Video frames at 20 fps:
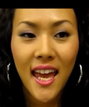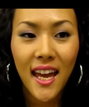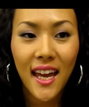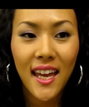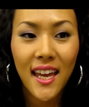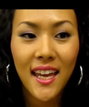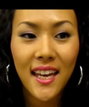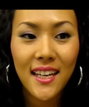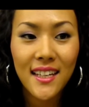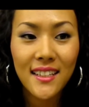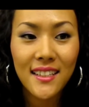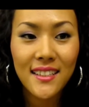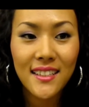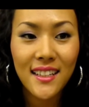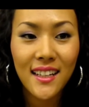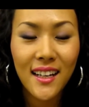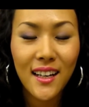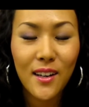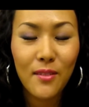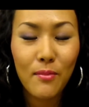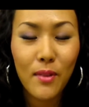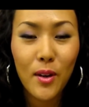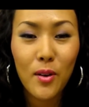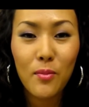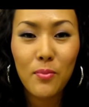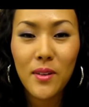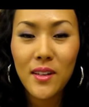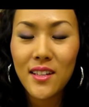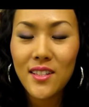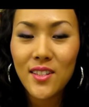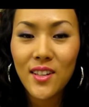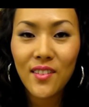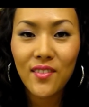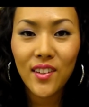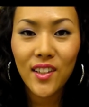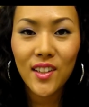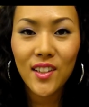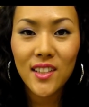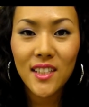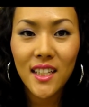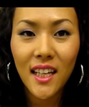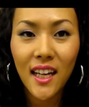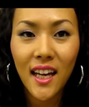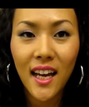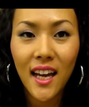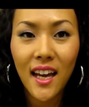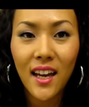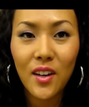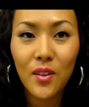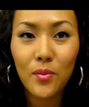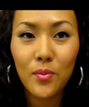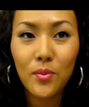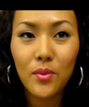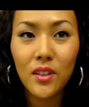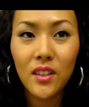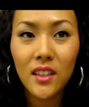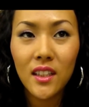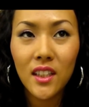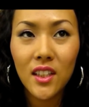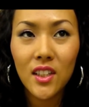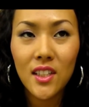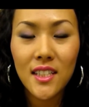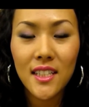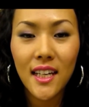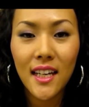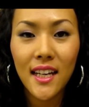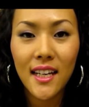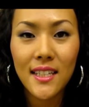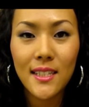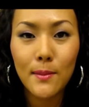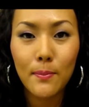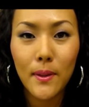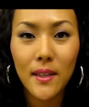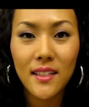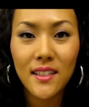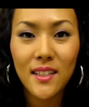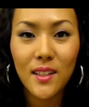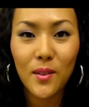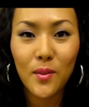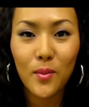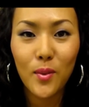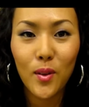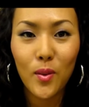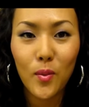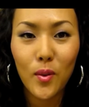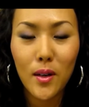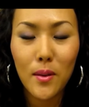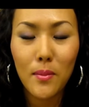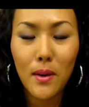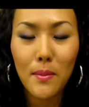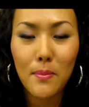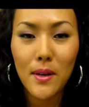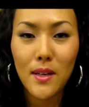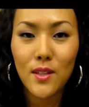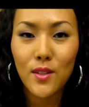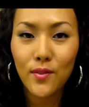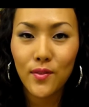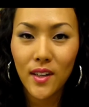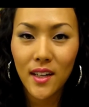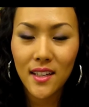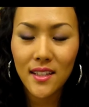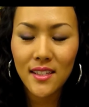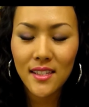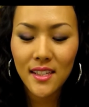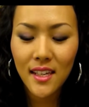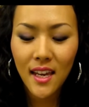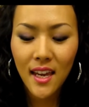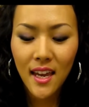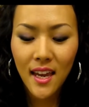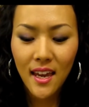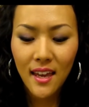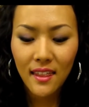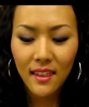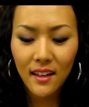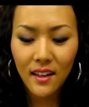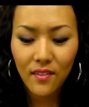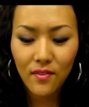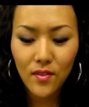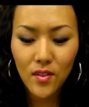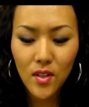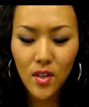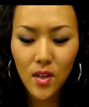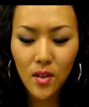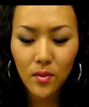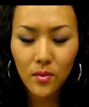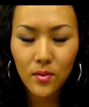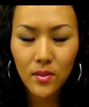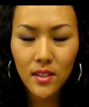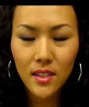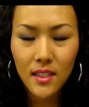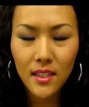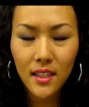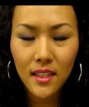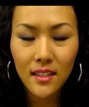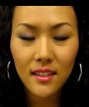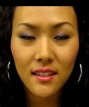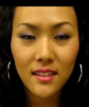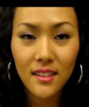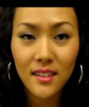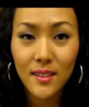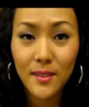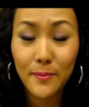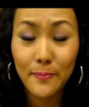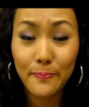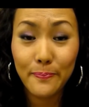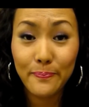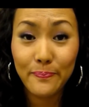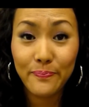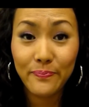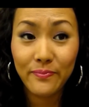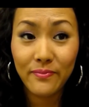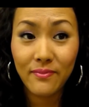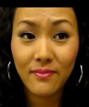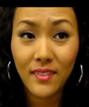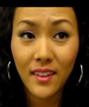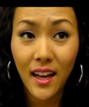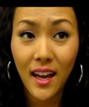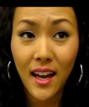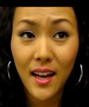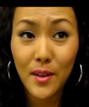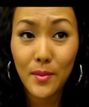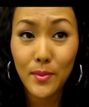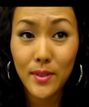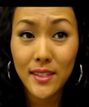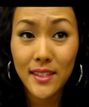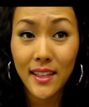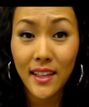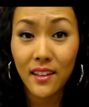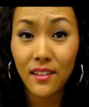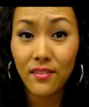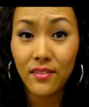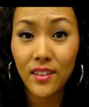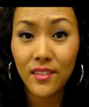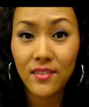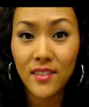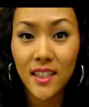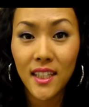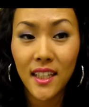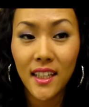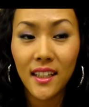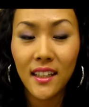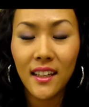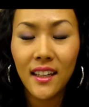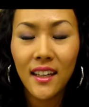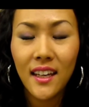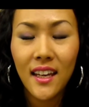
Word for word: And um, I hope you guys are having a good day. I had a really good day. I spent it with one of my best friends that I've known since I was like fifteen,